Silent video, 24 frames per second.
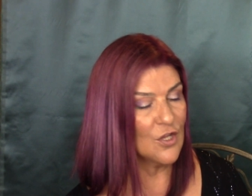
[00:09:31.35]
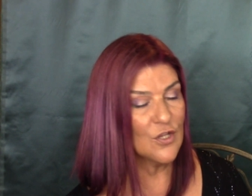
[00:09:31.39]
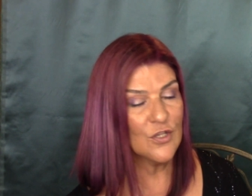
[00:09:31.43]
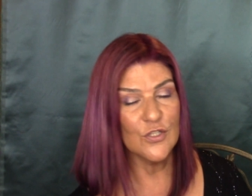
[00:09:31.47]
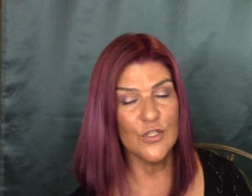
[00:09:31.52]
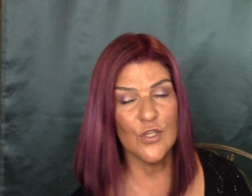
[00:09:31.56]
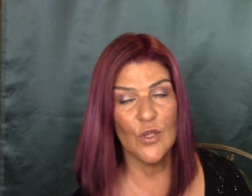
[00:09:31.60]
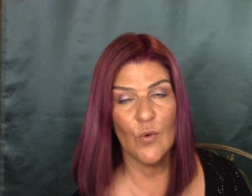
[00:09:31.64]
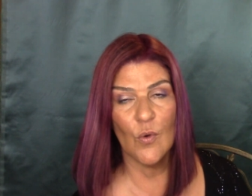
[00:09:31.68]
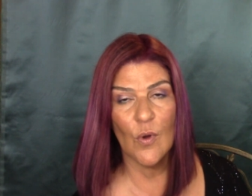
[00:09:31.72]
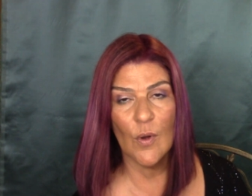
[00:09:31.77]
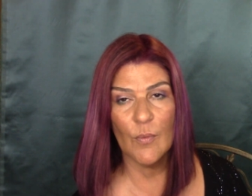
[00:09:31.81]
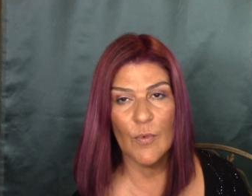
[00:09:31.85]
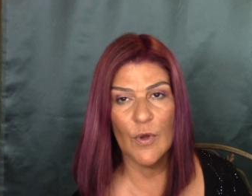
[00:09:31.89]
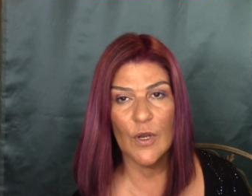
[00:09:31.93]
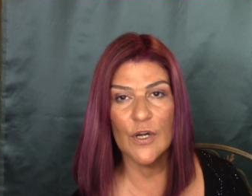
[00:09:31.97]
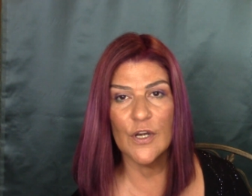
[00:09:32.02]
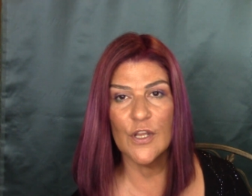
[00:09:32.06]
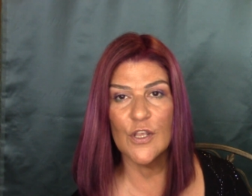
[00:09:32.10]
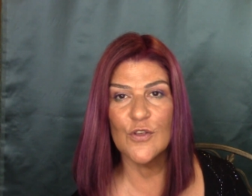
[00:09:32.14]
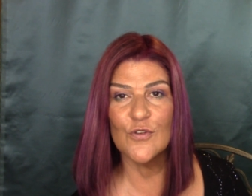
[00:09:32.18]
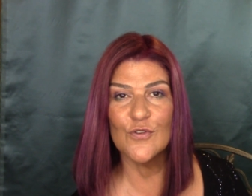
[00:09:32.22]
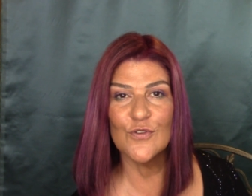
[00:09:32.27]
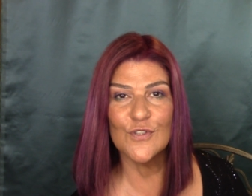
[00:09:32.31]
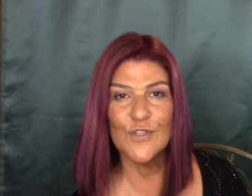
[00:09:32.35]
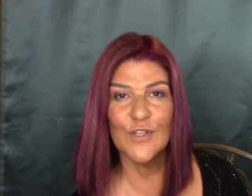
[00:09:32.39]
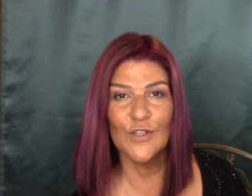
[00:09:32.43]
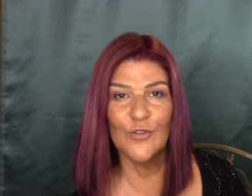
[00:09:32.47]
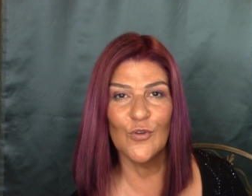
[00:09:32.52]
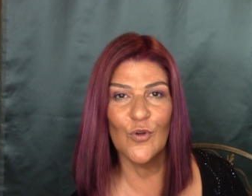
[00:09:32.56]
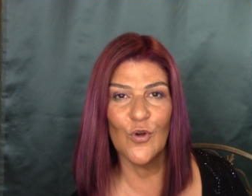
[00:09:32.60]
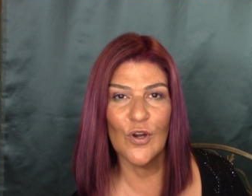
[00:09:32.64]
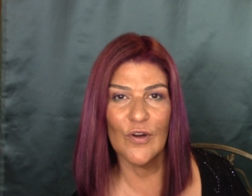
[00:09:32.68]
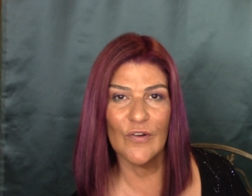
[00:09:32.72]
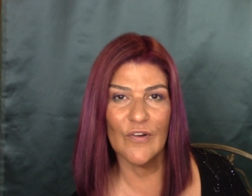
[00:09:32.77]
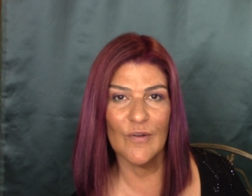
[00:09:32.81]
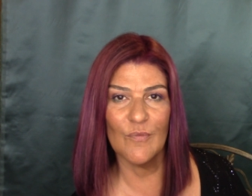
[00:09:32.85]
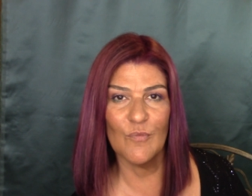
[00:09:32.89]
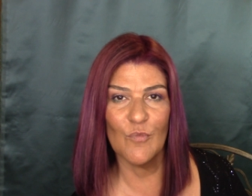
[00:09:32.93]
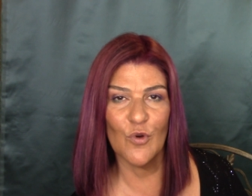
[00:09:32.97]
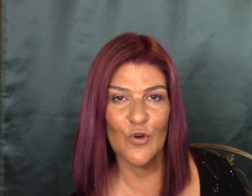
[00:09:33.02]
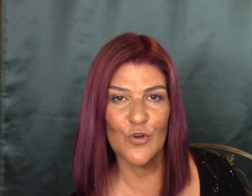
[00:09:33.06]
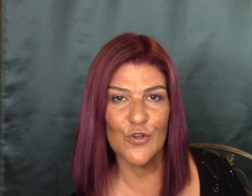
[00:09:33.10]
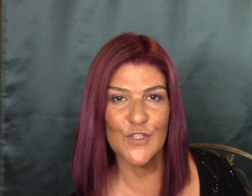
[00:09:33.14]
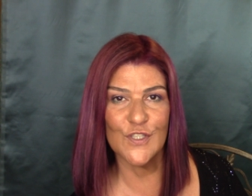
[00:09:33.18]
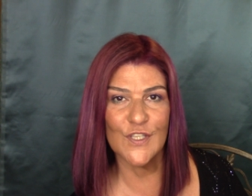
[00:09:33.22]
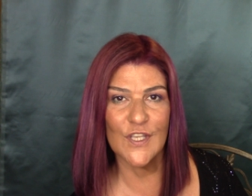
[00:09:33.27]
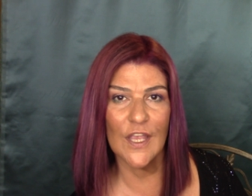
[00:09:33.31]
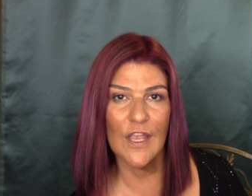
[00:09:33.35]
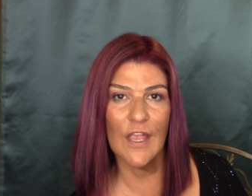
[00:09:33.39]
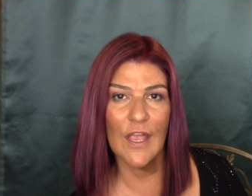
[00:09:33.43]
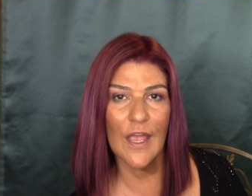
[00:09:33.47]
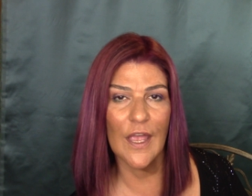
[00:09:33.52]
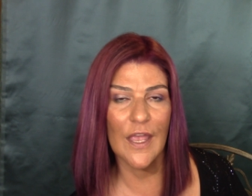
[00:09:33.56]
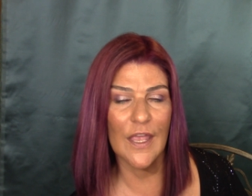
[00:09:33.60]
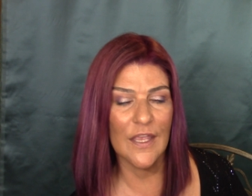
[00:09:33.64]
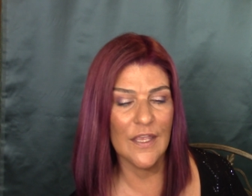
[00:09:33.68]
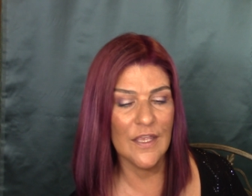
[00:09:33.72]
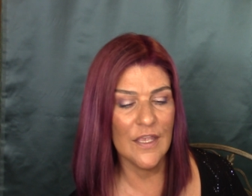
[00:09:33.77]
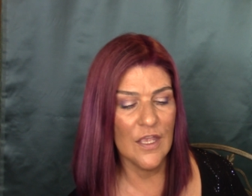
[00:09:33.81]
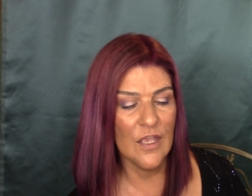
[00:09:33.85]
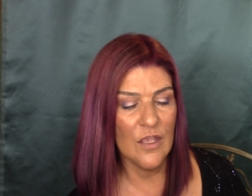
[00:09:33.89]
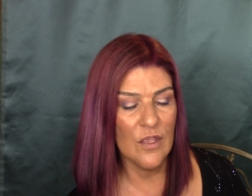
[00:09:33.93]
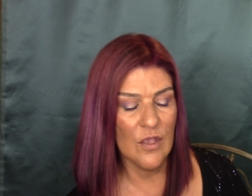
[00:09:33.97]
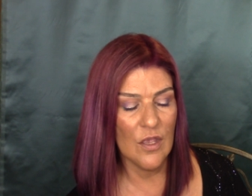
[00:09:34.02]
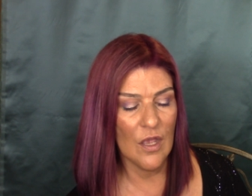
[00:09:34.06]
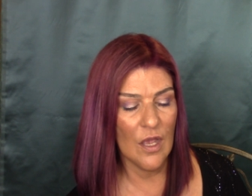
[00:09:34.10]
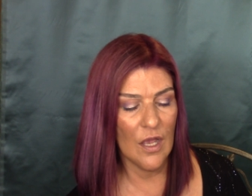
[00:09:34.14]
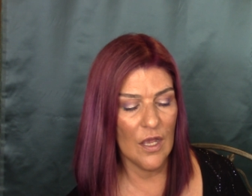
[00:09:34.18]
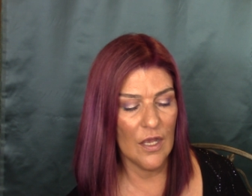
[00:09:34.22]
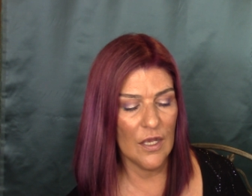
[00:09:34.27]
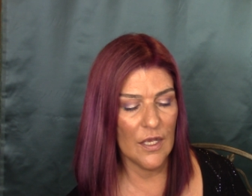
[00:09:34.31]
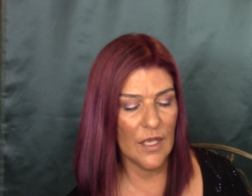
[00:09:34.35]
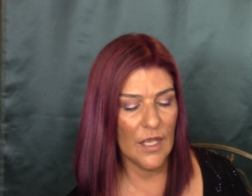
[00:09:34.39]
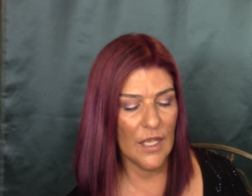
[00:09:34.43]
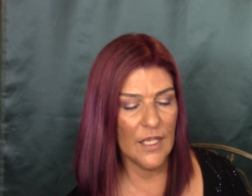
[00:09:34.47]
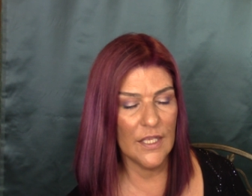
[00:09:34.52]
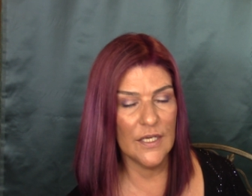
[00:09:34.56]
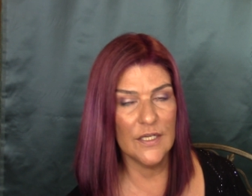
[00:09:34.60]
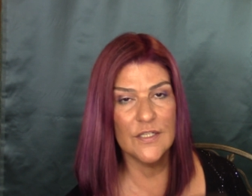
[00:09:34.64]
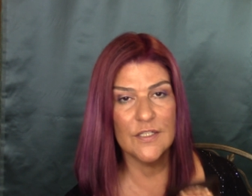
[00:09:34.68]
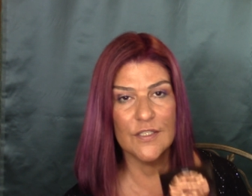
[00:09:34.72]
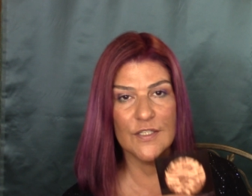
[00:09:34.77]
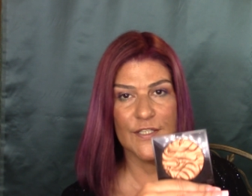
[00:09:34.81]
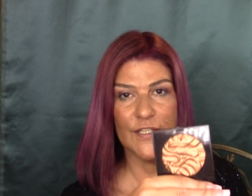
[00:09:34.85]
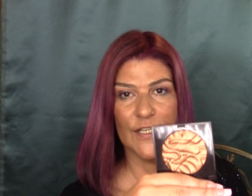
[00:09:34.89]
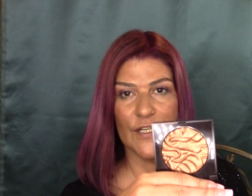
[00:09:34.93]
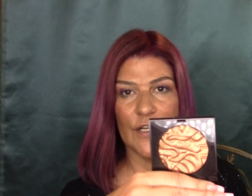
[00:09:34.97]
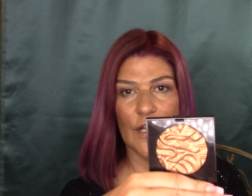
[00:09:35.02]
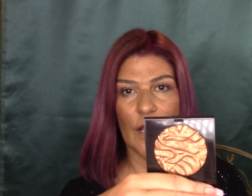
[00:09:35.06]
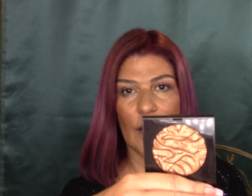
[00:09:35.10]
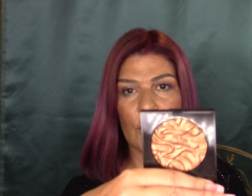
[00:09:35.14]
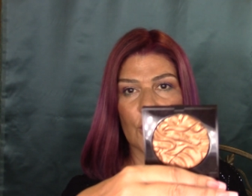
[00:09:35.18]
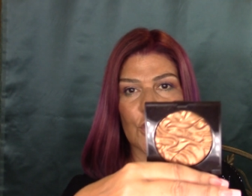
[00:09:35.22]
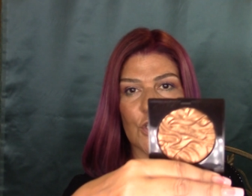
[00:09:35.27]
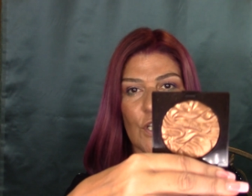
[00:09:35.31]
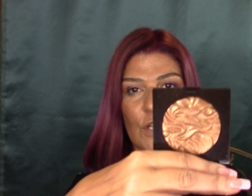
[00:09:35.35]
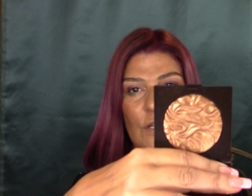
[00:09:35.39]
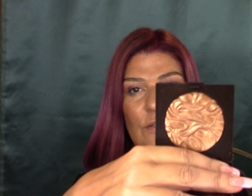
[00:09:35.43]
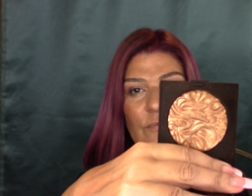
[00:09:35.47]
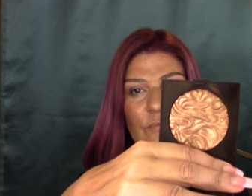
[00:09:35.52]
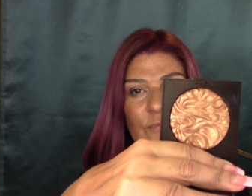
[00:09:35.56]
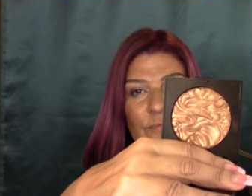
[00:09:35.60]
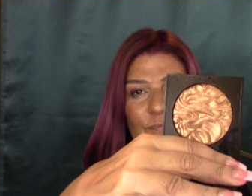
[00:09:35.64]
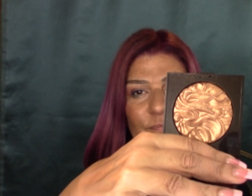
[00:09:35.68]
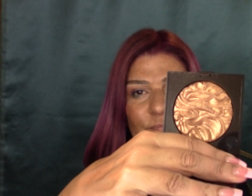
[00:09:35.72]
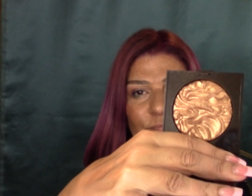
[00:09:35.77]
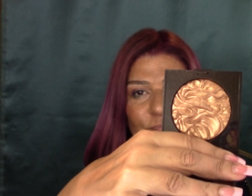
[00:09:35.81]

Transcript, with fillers: So I'm going to use the Laura Mercier uh, in Seduction.